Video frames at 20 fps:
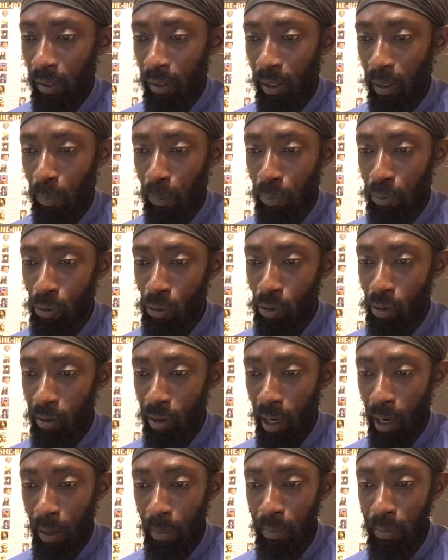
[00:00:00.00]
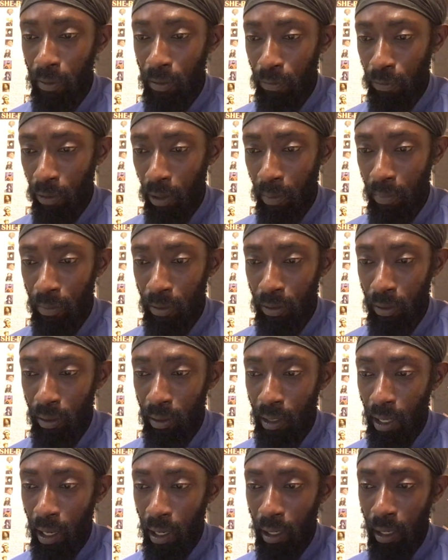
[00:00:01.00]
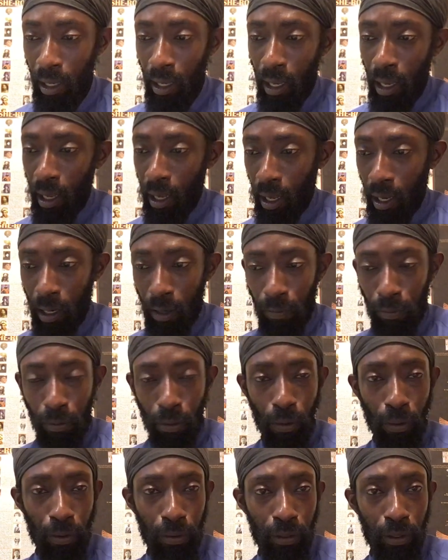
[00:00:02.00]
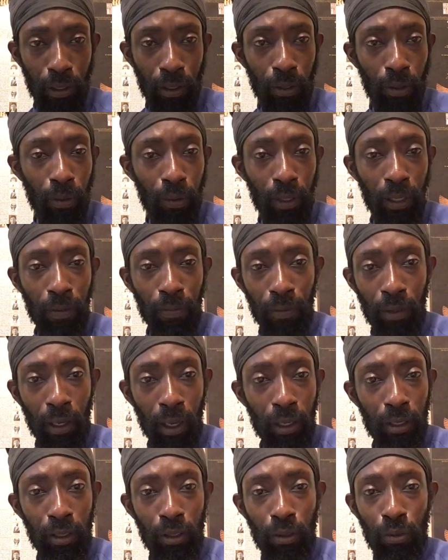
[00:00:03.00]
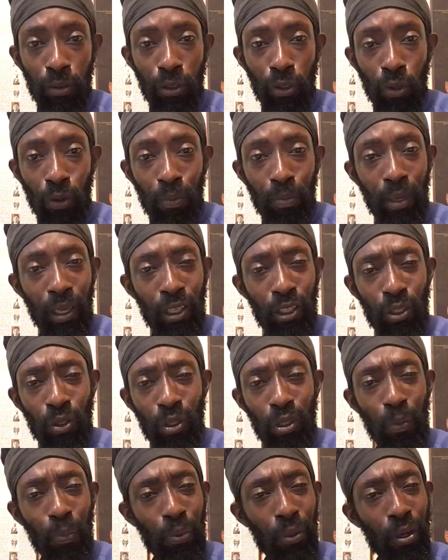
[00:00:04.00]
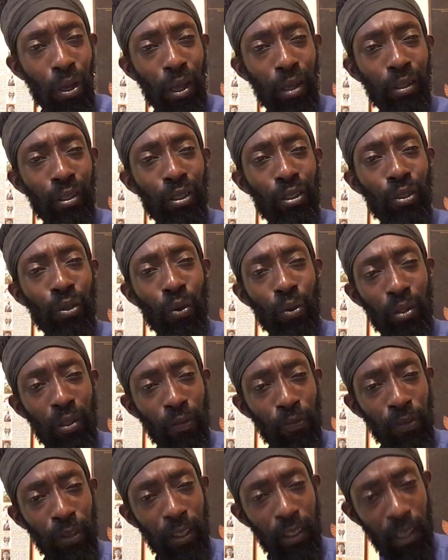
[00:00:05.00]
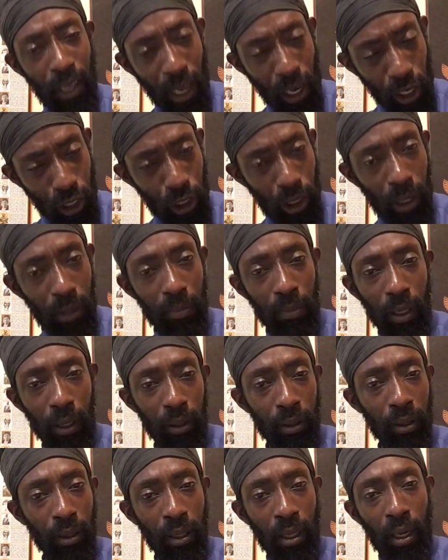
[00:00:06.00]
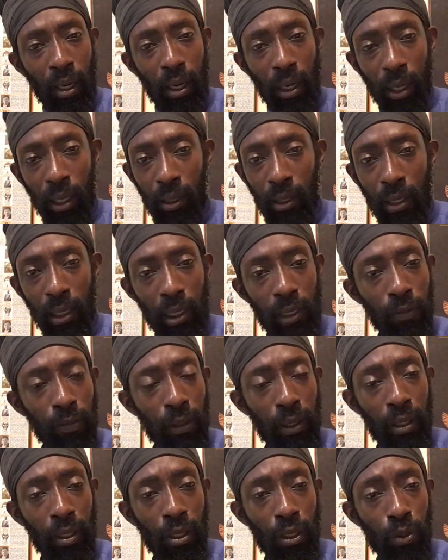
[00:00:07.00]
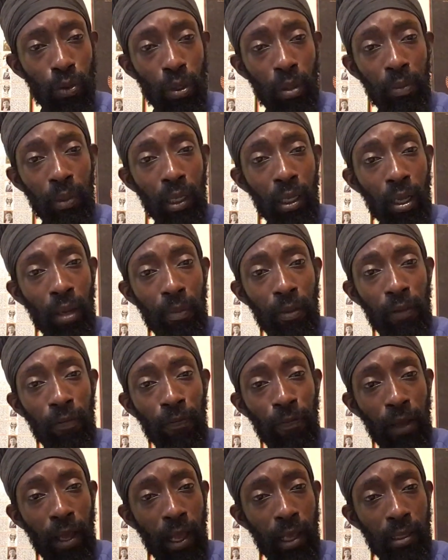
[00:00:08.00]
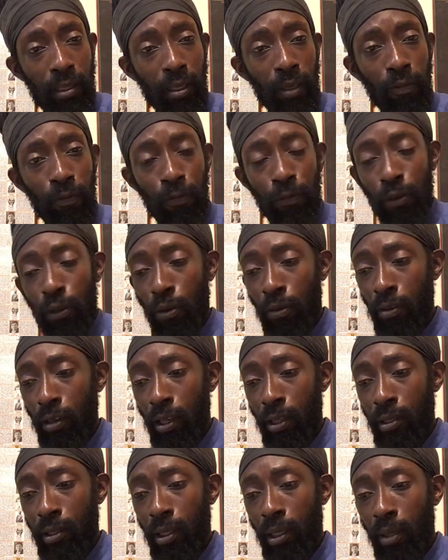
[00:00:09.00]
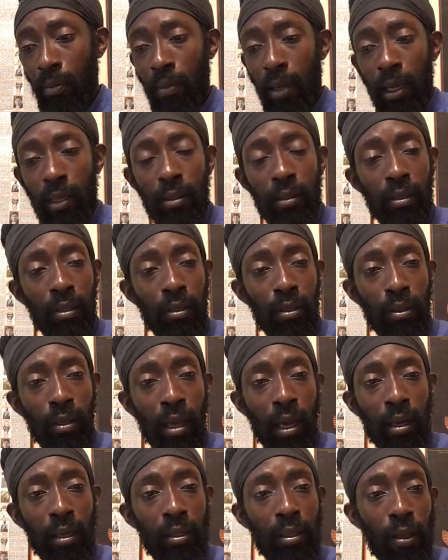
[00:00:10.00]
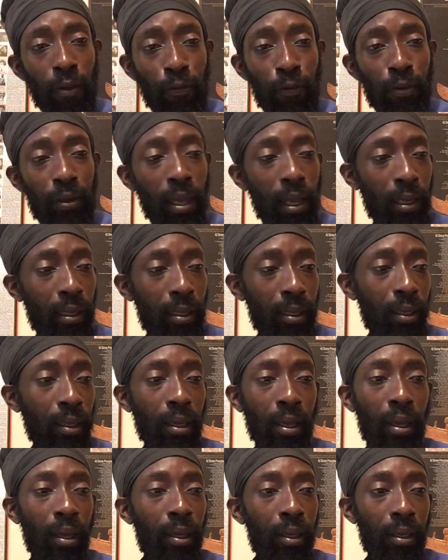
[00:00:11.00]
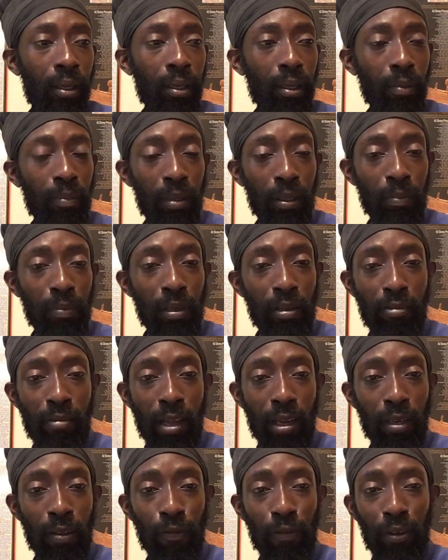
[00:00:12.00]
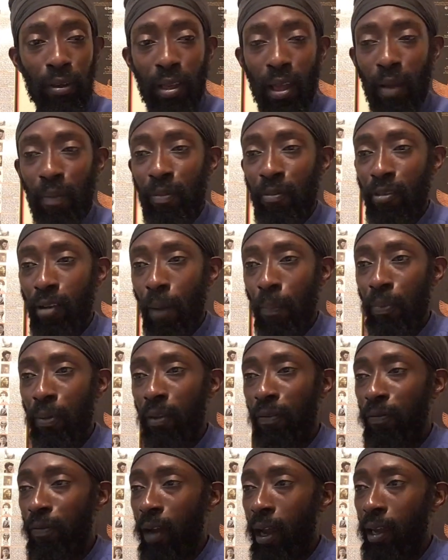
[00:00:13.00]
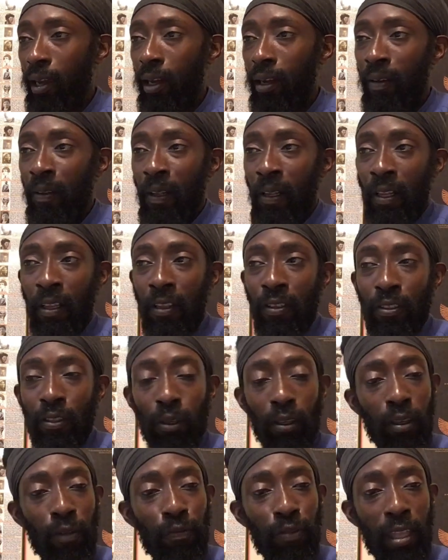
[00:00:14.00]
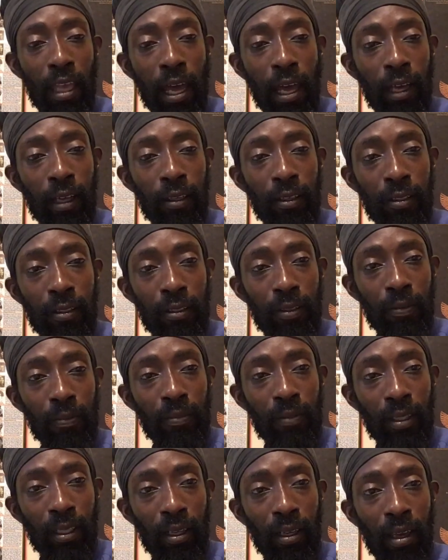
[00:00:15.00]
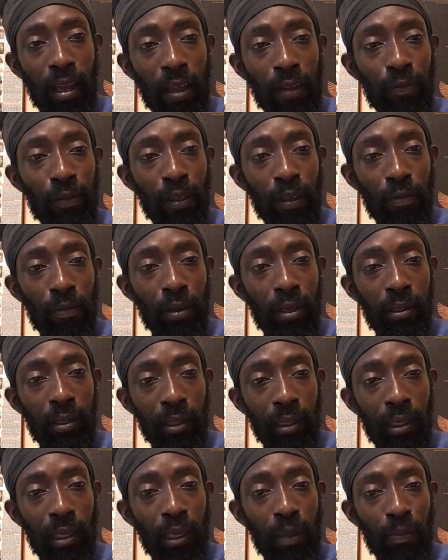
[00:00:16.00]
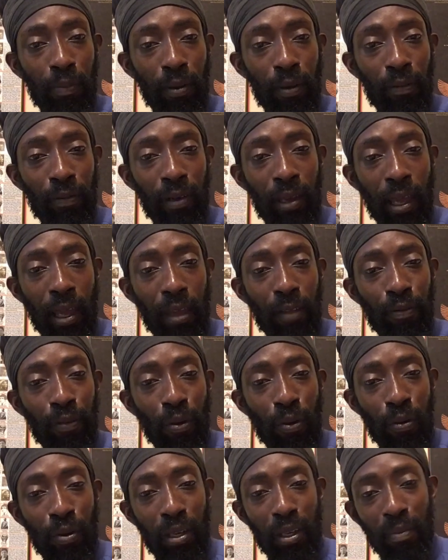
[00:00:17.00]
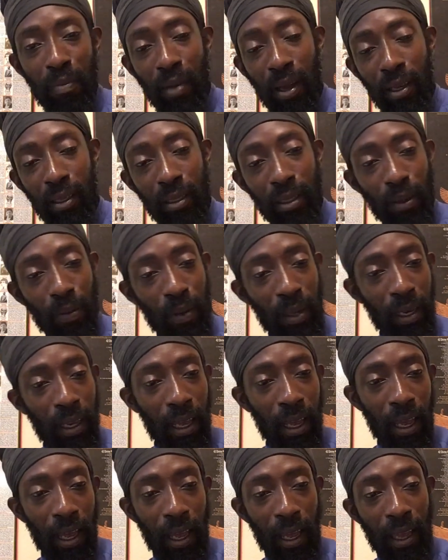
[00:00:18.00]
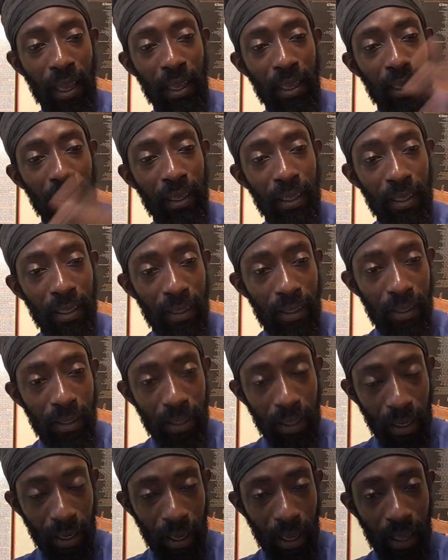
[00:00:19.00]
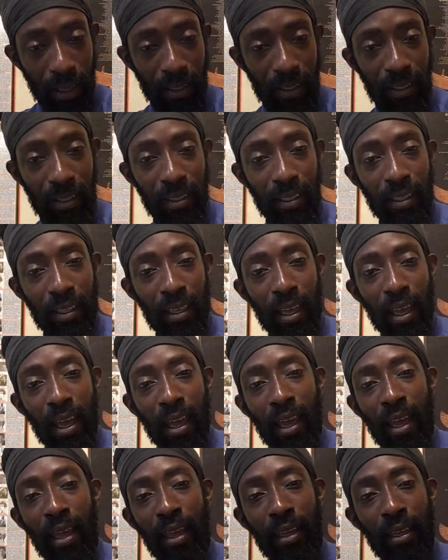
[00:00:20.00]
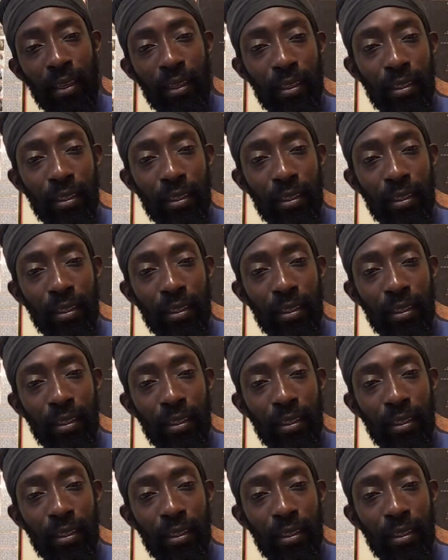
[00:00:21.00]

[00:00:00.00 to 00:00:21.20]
the programs from today. And of course, even on YouTube, make sure you put on the notification button. These videos will be coming fast and furious, man. So you gotta definitely be ready for them, rapid fire. So give thanks, life giver and the keeper of life, Holy Emmanuel I, Selassie I,